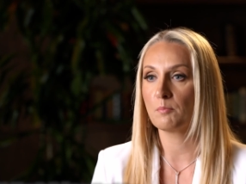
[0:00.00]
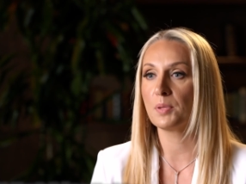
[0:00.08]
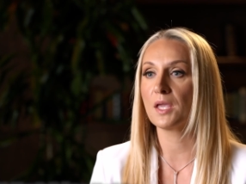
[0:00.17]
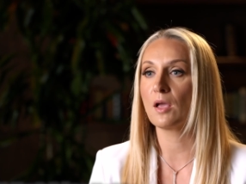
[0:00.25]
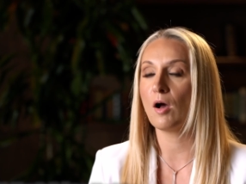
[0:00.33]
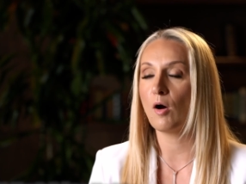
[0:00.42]

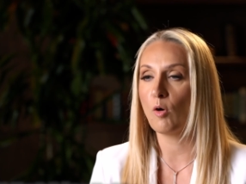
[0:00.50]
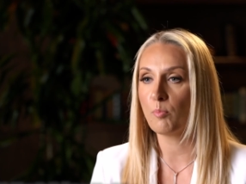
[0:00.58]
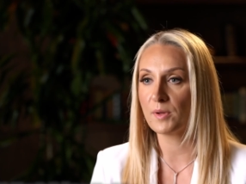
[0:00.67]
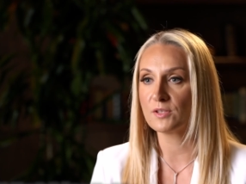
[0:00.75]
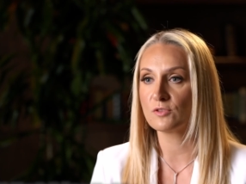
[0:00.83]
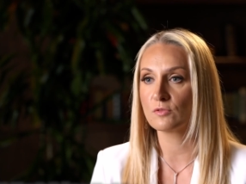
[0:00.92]
being
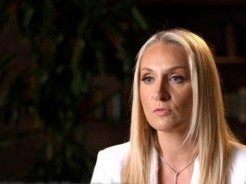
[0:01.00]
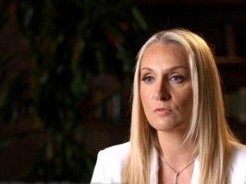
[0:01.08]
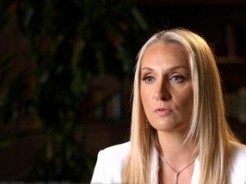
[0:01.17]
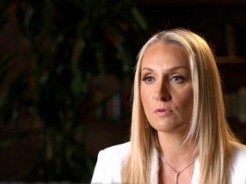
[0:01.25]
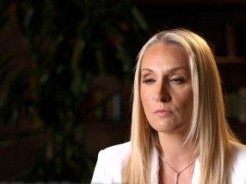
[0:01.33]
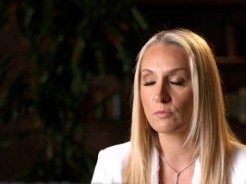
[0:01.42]
open to
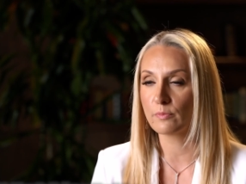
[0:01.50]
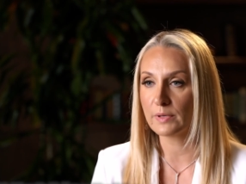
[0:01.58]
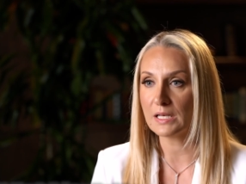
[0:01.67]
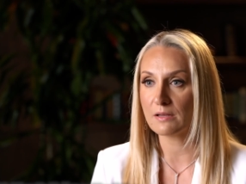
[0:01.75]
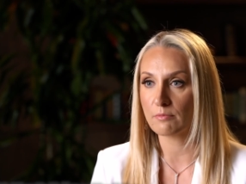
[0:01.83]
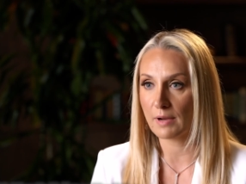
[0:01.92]

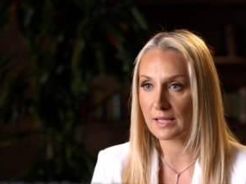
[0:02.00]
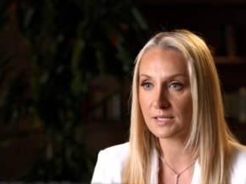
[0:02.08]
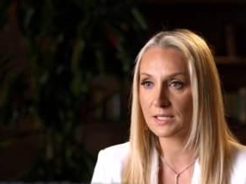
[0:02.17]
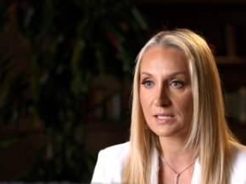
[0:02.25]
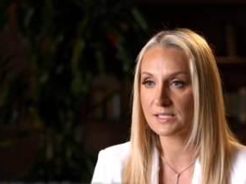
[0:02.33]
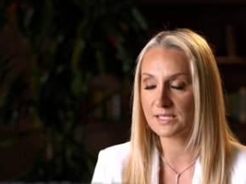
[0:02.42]
really
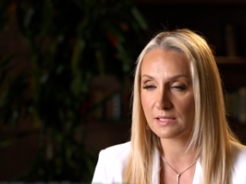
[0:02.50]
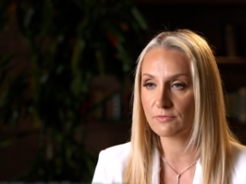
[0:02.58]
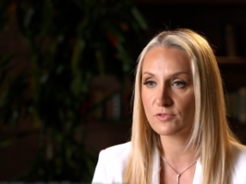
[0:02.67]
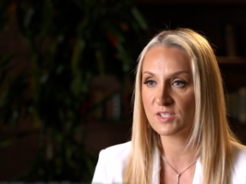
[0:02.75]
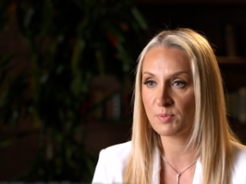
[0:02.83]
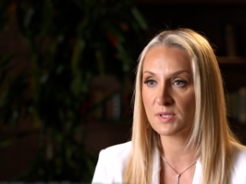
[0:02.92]
radical
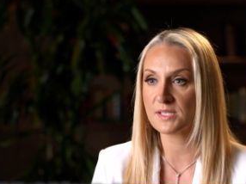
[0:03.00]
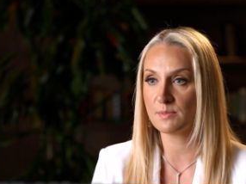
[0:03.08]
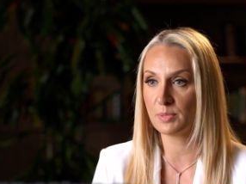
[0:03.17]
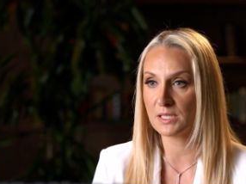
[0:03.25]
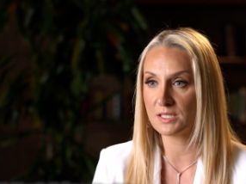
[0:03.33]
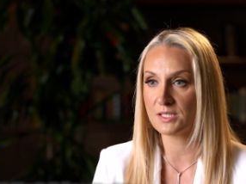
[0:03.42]

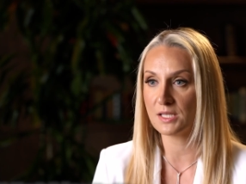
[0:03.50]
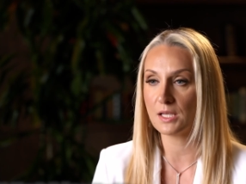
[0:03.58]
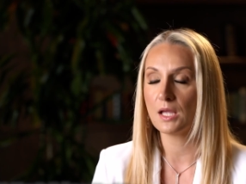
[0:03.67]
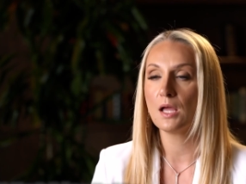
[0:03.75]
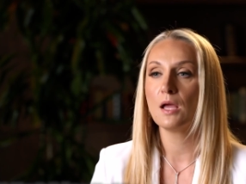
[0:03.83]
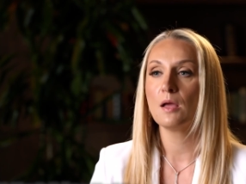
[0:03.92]
self-responsibility,